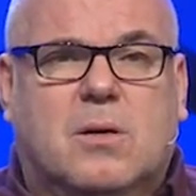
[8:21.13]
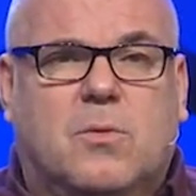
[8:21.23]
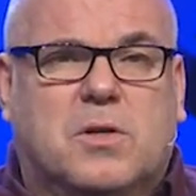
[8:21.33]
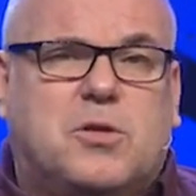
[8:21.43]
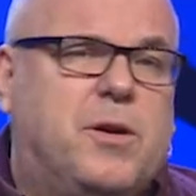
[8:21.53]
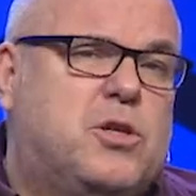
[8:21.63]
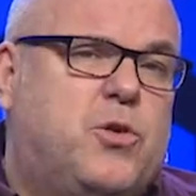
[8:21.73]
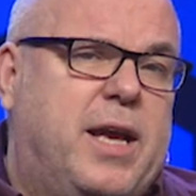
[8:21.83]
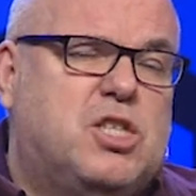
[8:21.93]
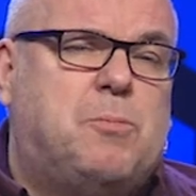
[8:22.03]
What's going to
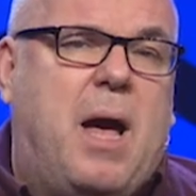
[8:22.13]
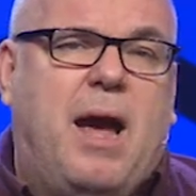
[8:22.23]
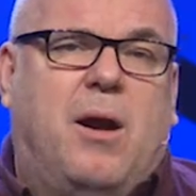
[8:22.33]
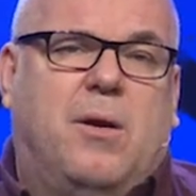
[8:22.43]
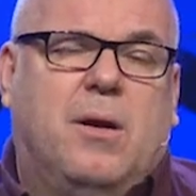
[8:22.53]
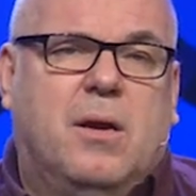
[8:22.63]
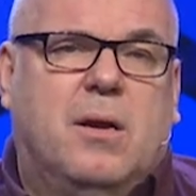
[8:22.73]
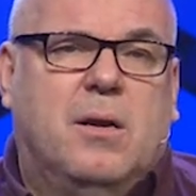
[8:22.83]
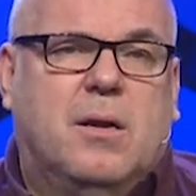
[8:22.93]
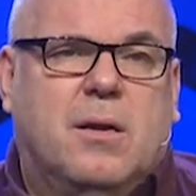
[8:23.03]
transpire?
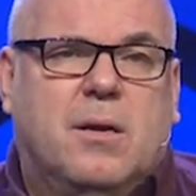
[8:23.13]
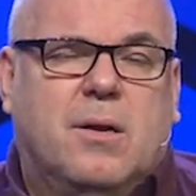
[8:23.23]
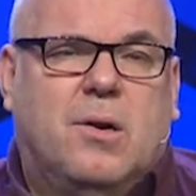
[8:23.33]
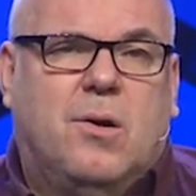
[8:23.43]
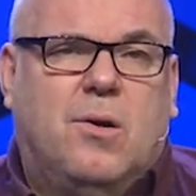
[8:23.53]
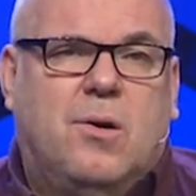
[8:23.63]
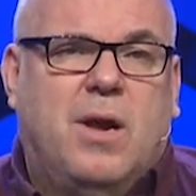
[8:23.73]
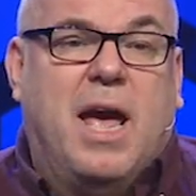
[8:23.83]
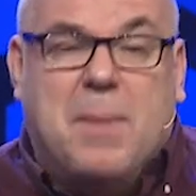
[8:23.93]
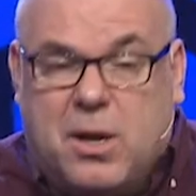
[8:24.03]

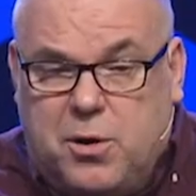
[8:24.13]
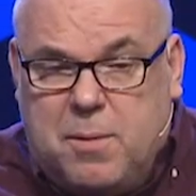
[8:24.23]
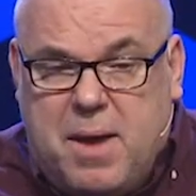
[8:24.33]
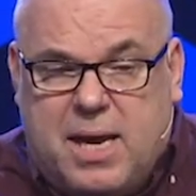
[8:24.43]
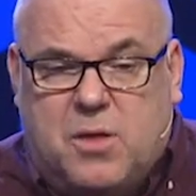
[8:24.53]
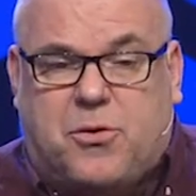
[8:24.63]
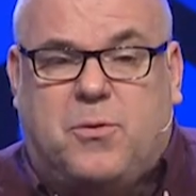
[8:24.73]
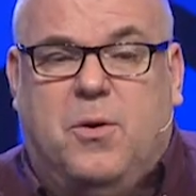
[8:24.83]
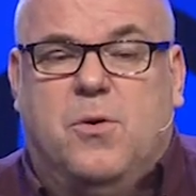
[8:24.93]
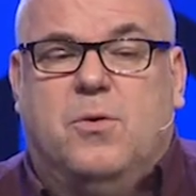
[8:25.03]
Am I going to make it
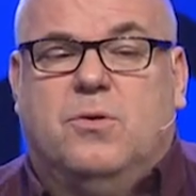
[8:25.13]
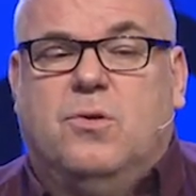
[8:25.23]
through?